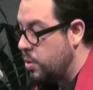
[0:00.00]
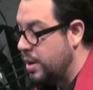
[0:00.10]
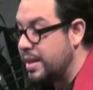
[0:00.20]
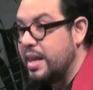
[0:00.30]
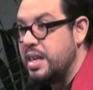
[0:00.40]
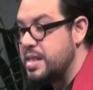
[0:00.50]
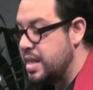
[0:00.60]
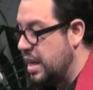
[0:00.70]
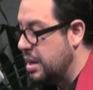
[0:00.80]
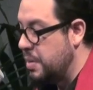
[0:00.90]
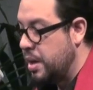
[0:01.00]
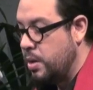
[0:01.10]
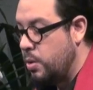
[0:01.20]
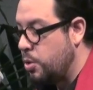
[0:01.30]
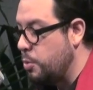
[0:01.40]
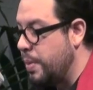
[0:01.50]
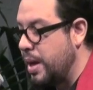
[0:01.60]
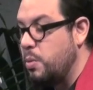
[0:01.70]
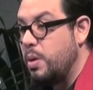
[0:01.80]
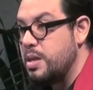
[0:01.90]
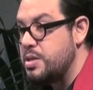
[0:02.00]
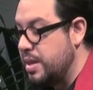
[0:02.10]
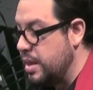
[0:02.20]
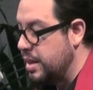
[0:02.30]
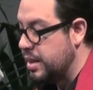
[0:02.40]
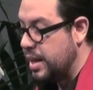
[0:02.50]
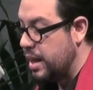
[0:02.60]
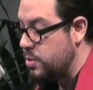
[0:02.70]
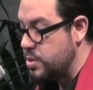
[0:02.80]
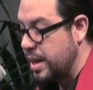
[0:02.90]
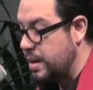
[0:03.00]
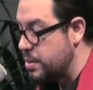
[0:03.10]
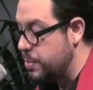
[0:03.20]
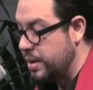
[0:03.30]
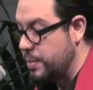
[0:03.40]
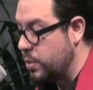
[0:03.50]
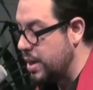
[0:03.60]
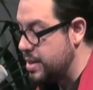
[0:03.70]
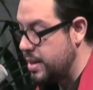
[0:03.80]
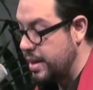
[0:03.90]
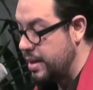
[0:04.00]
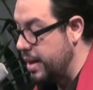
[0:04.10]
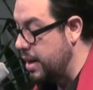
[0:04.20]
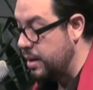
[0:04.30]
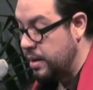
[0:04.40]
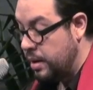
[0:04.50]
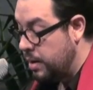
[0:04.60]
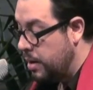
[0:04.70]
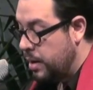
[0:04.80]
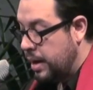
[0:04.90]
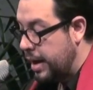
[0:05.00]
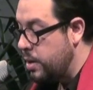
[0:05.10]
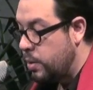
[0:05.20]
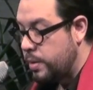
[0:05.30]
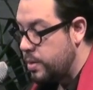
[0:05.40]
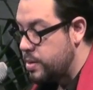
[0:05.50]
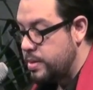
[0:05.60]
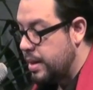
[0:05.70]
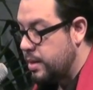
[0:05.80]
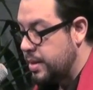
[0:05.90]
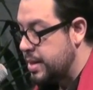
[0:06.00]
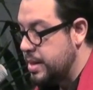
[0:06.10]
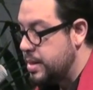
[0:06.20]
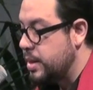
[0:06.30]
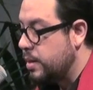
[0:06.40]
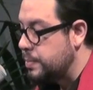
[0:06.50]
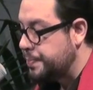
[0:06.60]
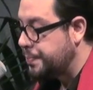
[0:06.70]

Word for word: Call 15M, Occupy Wall Street, Indignados, the Arab Spring, Democracia Real Ya, and others that are existing.